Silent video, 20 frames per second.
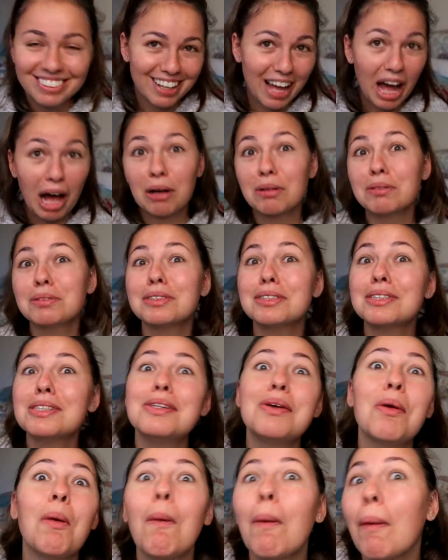How's
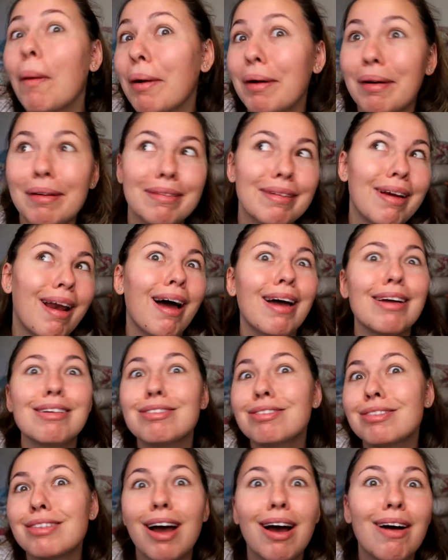your
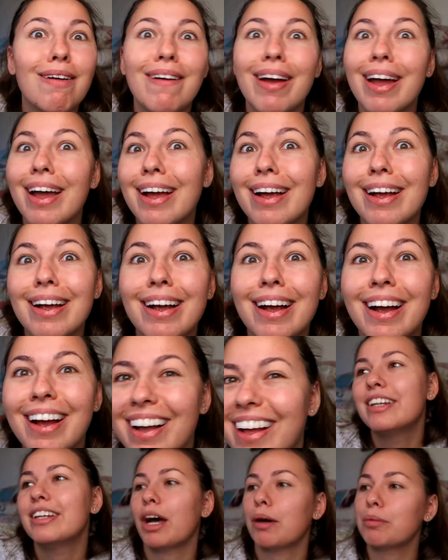life going?
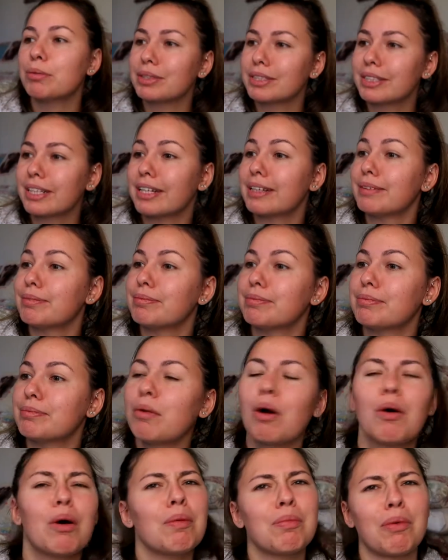No, I'm just kidding.
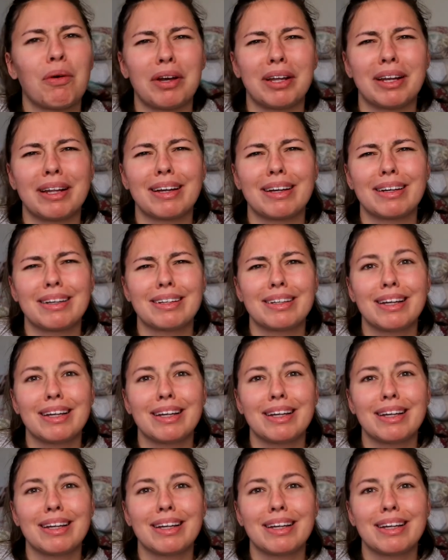Well, I'm not kidding.